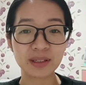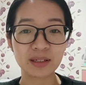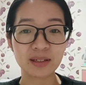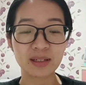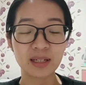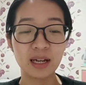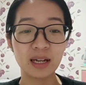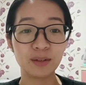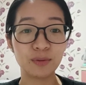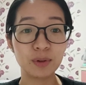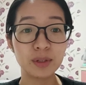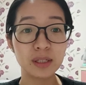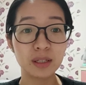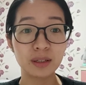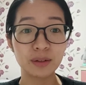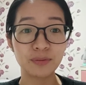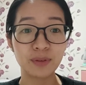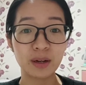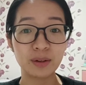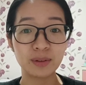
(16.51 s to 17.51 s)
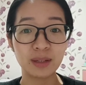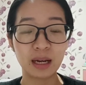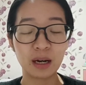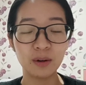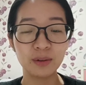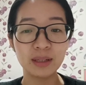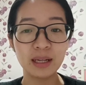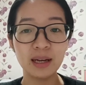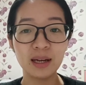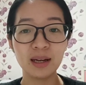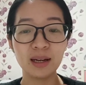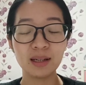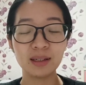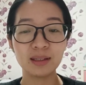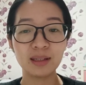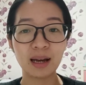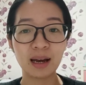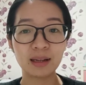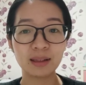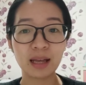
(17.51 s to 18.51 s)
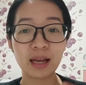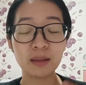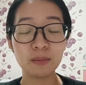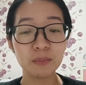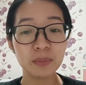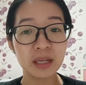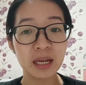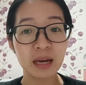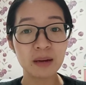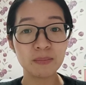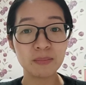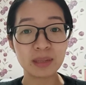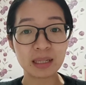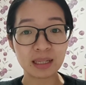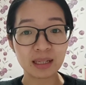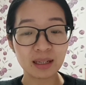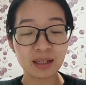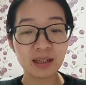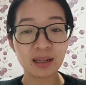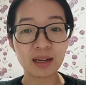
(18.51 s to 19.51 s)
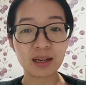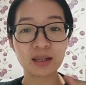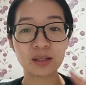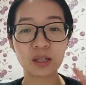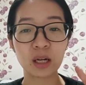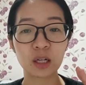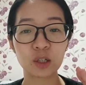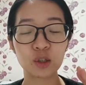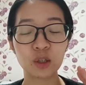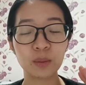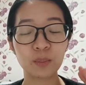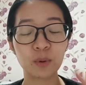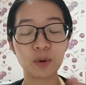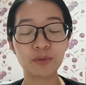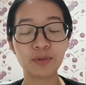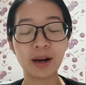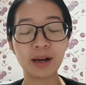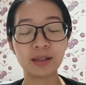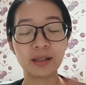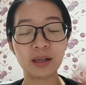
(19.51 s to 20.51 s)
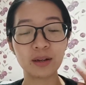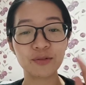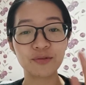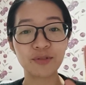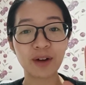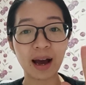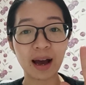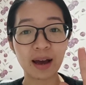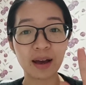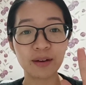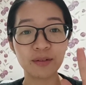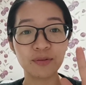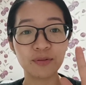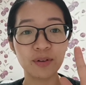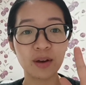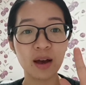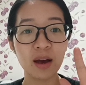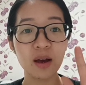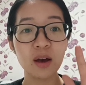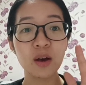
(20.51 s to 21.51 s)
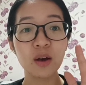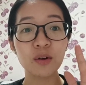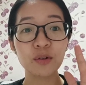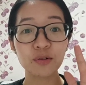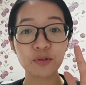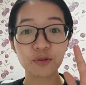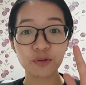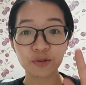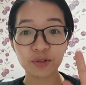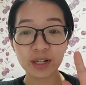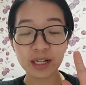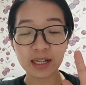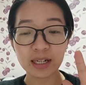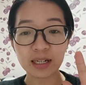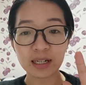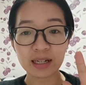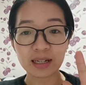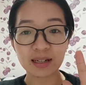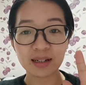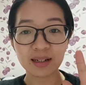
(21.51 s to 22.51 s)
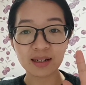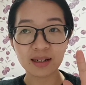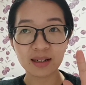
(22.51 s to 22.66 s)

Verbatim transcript: because I recently found out that NBME is actually providing five free